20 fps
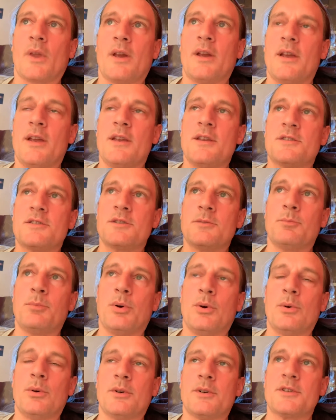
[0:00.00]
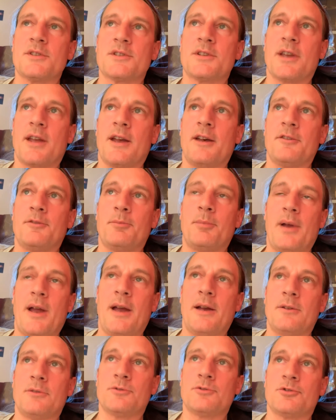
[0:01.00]
it is important to have
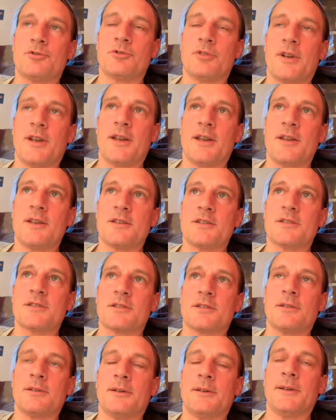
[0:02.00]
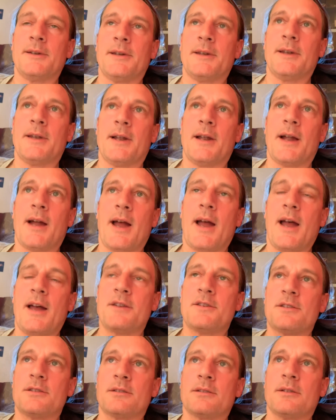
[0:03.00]
boundaries.
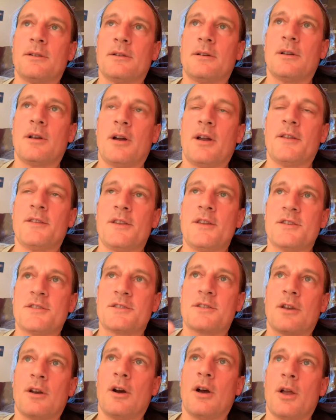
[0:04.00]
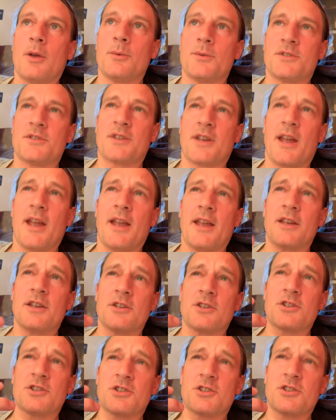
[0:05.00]
And this guy was
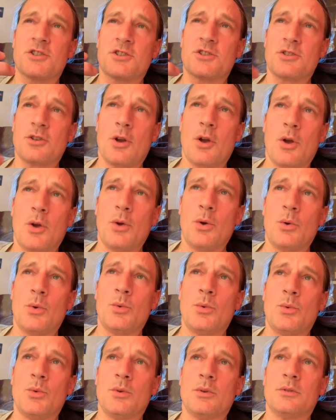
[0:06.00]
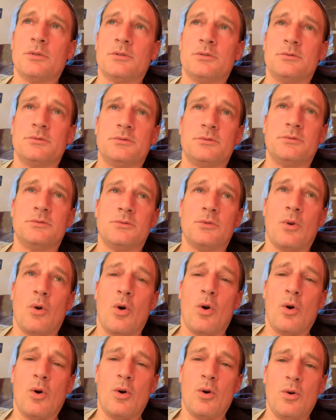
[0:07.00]
getting so
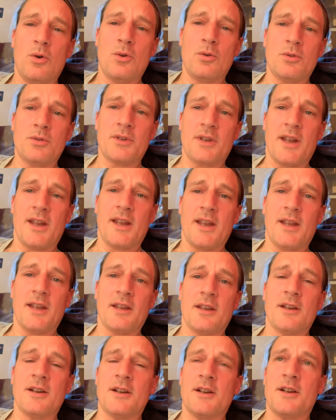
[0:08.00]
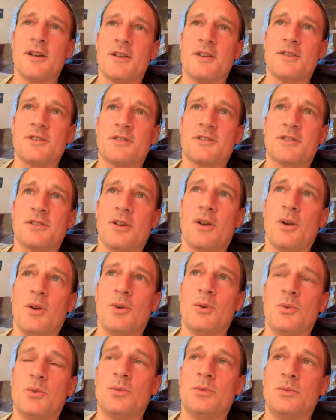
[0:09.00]
horny,
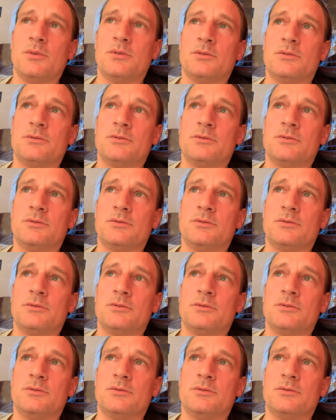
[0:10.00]
so